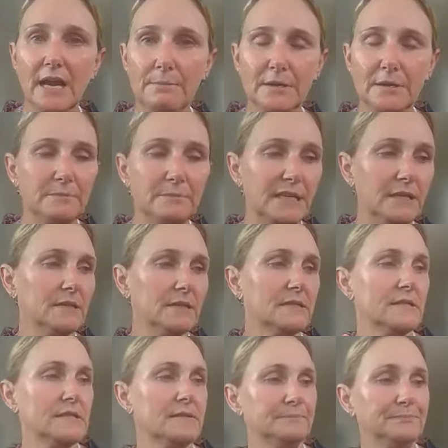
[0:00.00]
a couple of
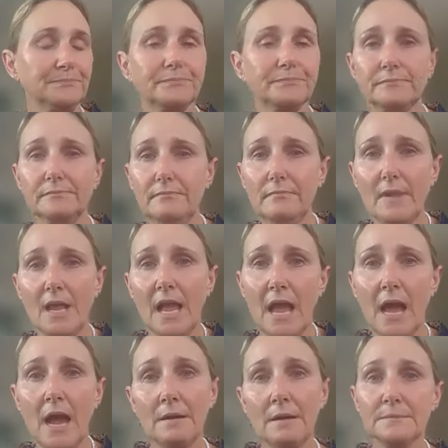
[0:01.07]
minutes
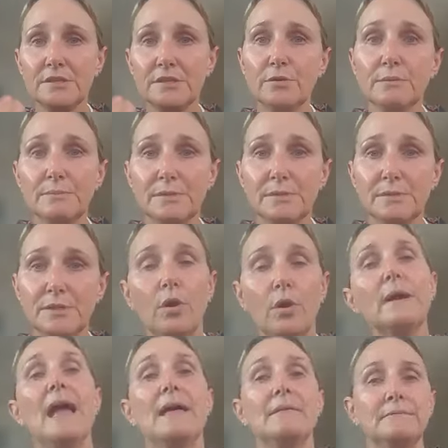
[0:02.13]
to
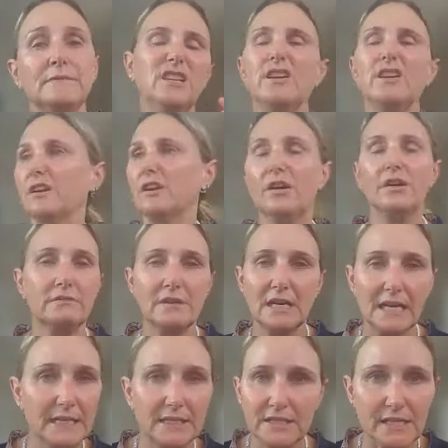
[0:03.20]
absorb, and, you know, go
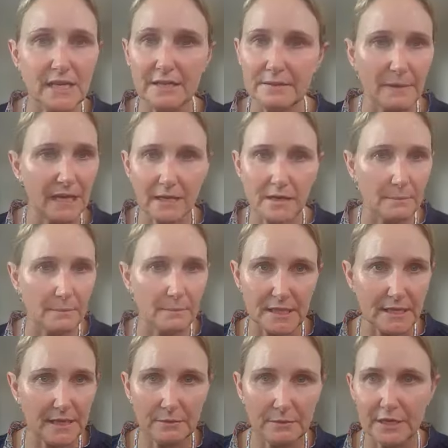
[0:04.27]
clean your teeth, make a cup of
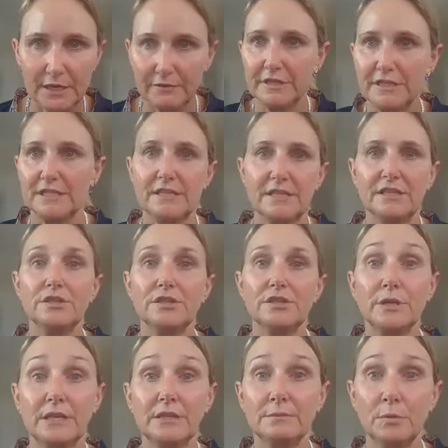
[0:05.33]
tea, whatever it is that you're
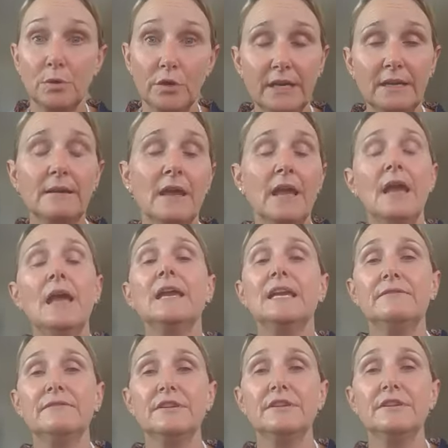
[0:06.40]
doing in the morning.
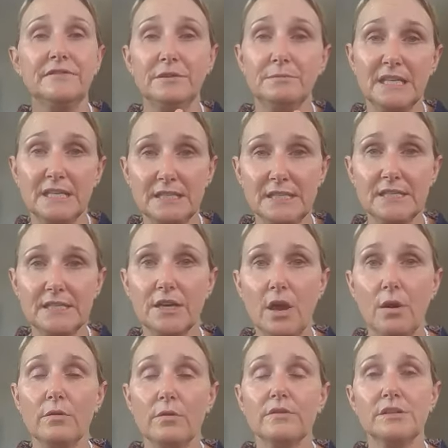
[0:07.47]
Give it a few minutes to
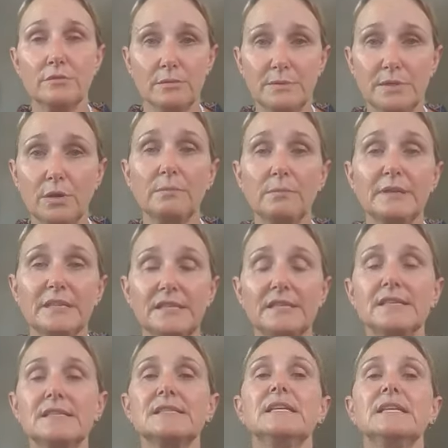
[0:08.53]
go to absorb
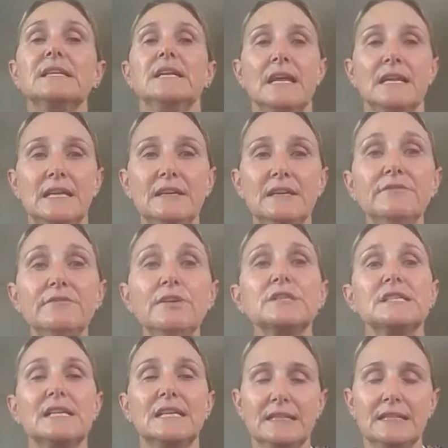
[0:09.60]
into the skin and give
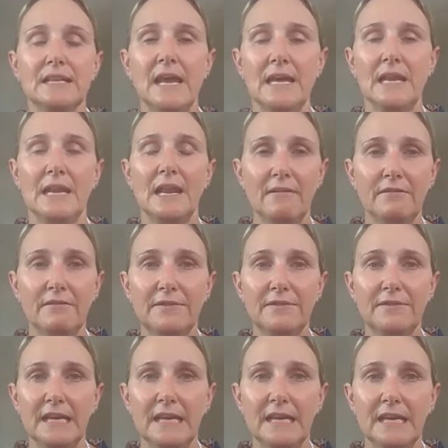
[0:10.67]
your skin that
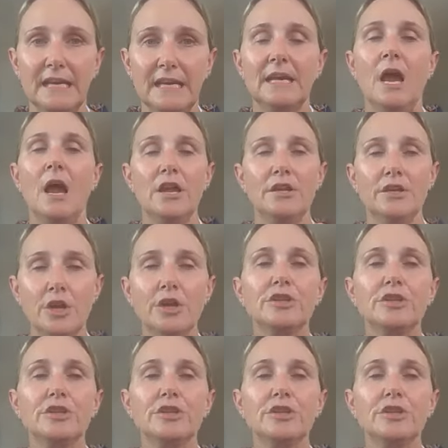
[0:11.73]
lovely